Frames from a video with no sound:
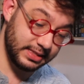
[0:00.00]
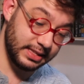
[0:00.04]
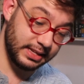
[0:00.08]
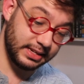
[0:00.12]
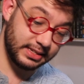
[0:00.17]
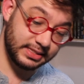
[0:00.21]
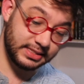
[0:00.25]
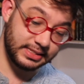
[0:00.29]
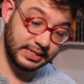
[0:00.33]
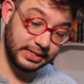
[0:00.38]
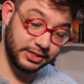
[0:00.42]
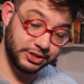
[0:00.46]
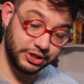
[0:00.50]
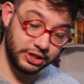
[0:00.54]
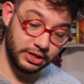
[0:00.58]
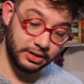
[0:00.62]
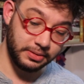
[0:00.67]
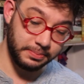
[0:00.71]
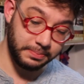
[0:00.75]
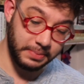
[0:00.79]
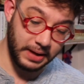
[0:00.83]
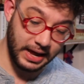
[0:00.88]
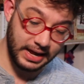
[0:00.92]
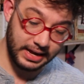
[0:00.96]

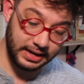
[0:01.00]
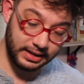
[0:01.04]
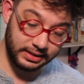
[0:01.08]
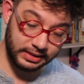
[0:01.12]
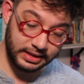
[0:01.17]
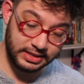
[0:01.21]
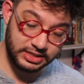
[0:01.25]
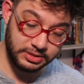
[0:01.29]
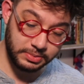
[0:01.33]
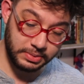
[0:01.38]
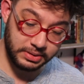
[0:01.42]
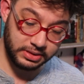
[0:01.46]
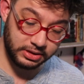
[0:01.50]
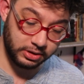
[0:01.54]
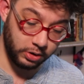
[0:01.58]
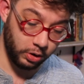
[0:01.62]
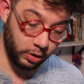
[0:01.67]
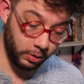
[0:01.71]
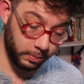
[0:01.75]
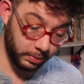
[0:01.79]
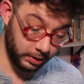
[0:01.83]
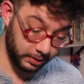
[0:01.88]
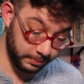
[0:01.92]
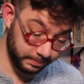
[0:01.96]
Extinction by Elizabeth
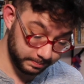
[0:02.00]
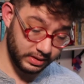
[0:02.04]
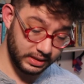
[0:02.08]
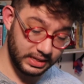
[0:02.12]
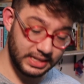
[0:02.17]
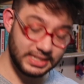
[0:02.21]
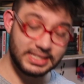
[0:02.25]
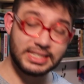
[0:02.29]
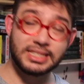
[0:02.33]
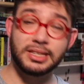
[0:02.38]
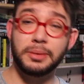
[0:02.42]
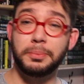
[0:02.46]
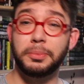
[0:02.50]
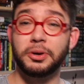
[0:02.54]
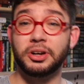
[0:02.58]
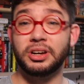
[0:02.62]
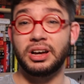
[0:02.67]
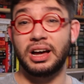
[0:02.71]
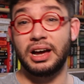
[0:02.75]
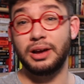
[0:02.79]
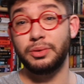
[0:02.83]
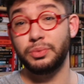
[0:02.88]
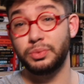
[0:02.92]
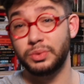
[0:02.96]
Colbert. This is a book
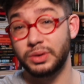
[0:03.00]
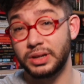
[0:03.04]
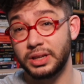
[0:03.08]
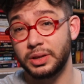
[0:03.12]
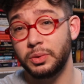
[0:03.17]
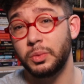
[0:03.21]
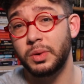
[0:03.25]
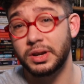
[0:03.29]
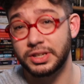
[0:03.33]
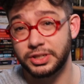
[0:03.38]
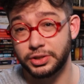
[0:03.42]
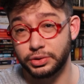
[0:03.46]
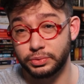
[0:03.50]
I really want to